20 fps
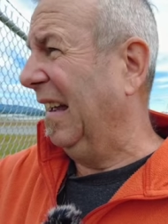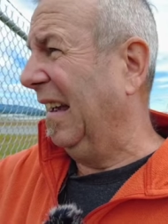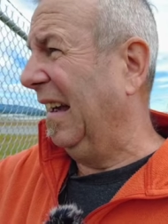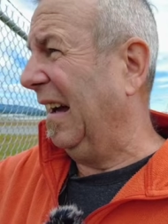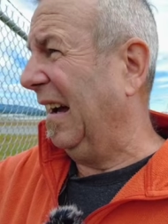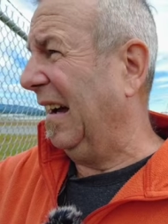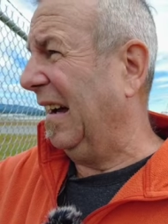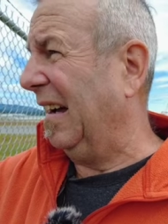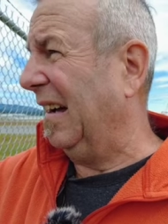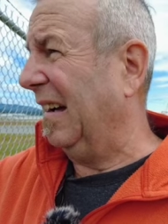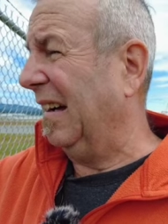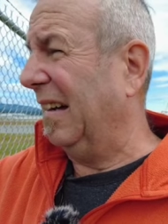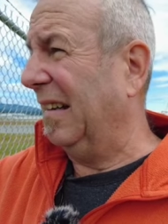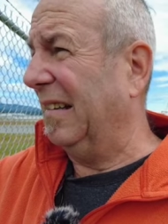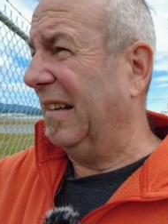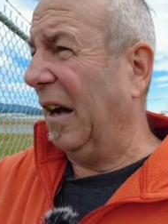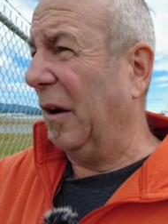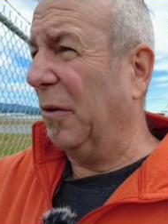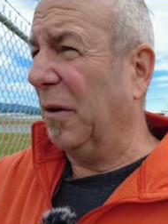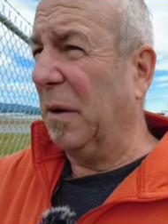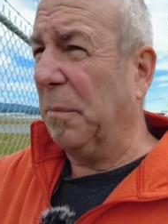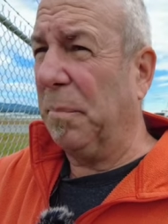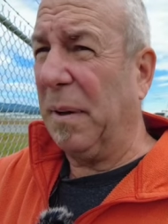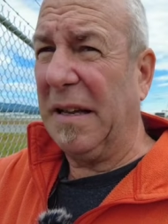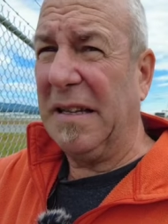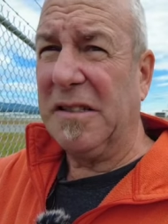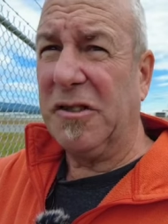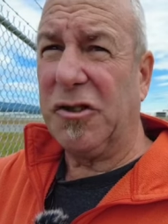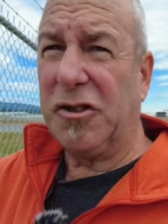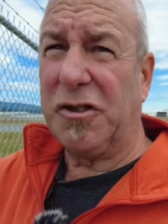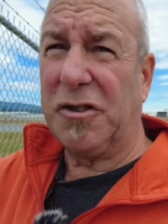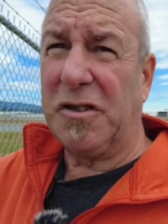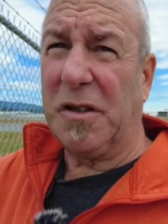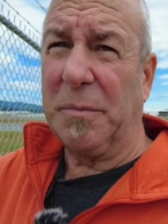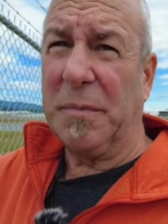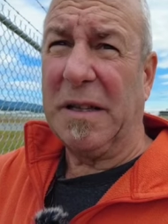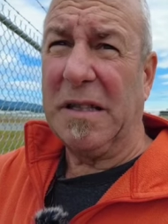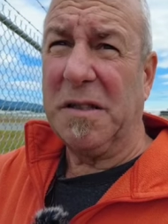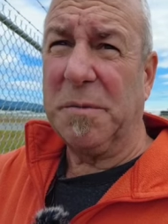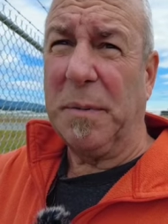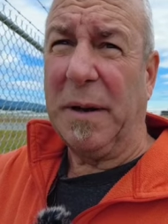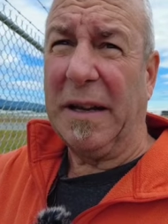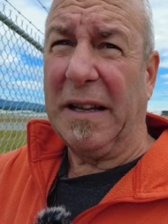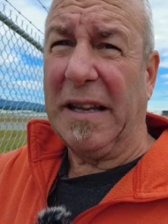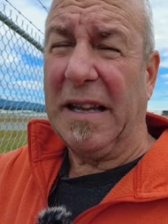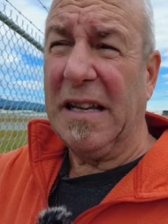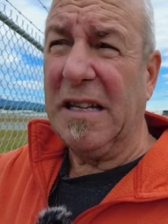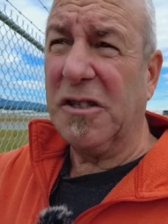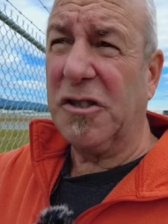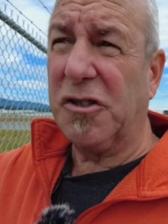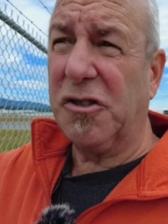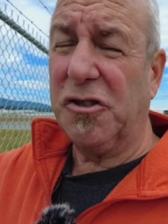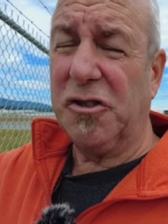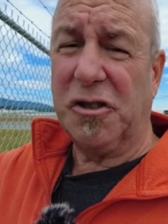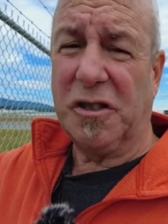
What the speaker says: Now in a pinch, some of these medications,